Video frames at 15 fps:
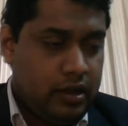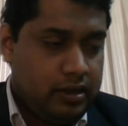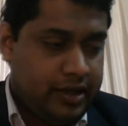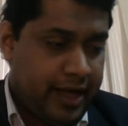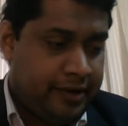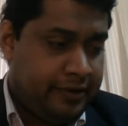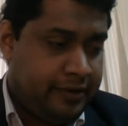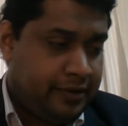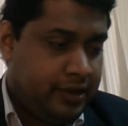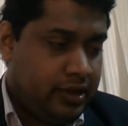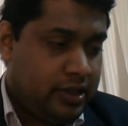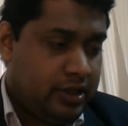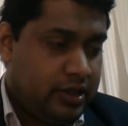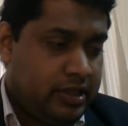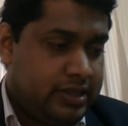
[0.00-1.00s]
Then
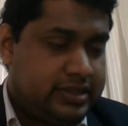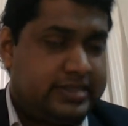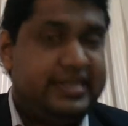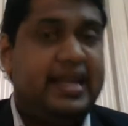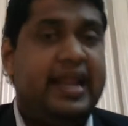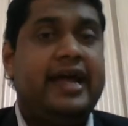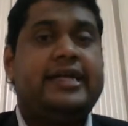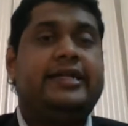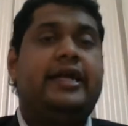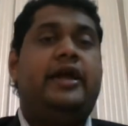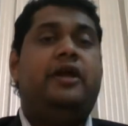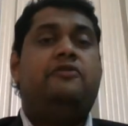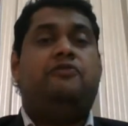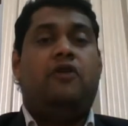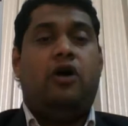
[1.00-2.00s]

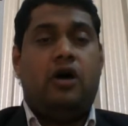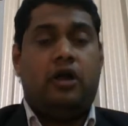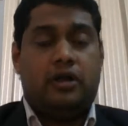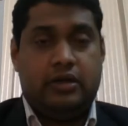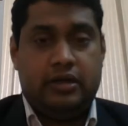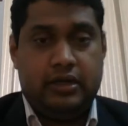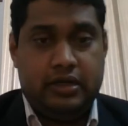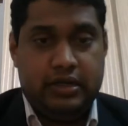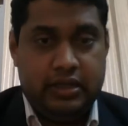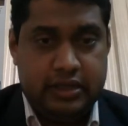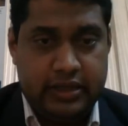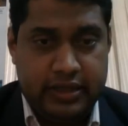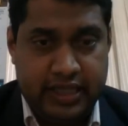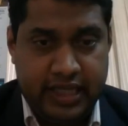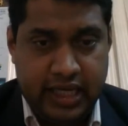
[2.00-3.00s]
selected for
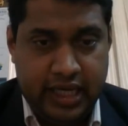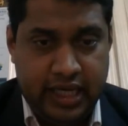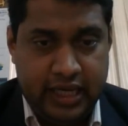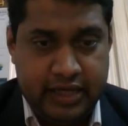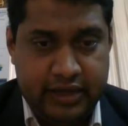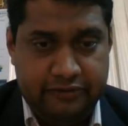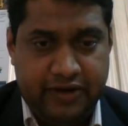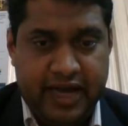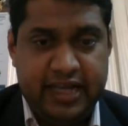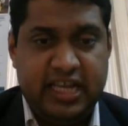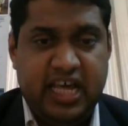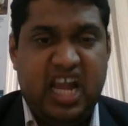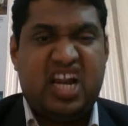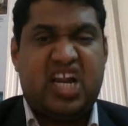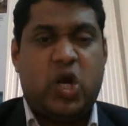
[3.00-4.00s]
the
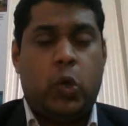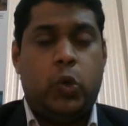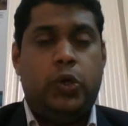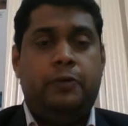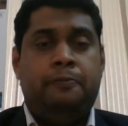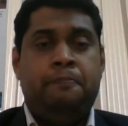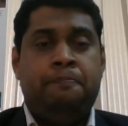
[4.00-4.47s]
final round,